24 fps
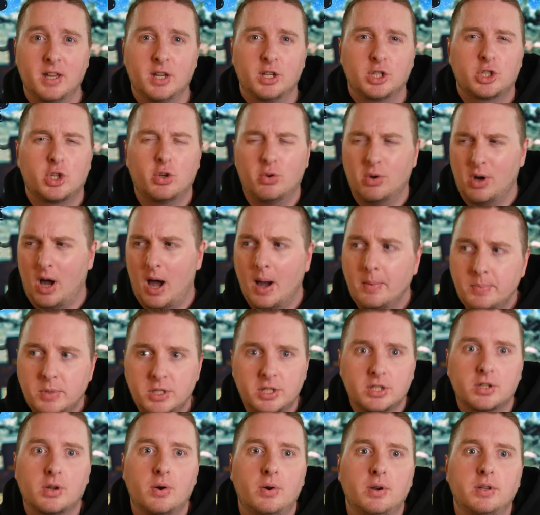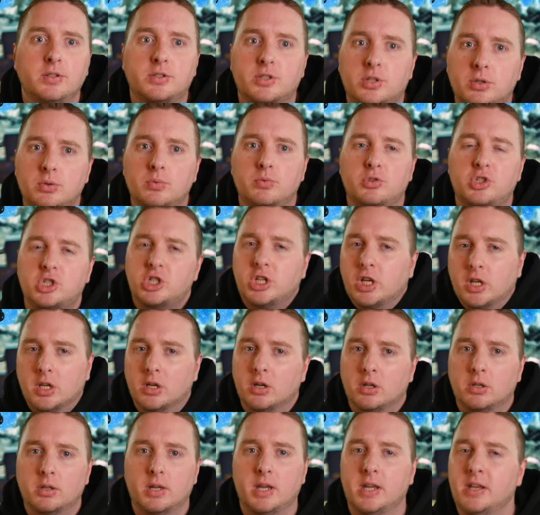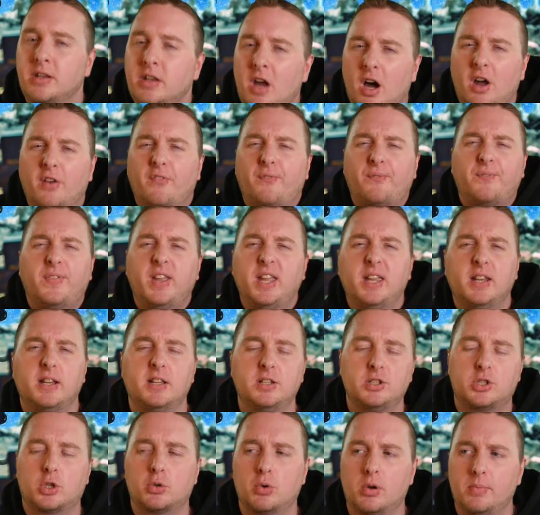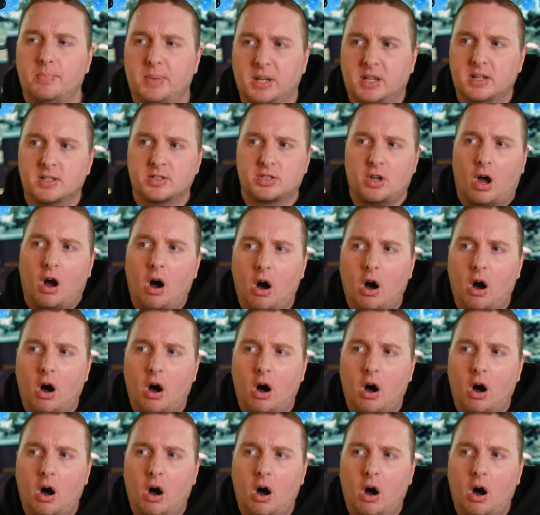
So I'm just going to chill and not feed into it because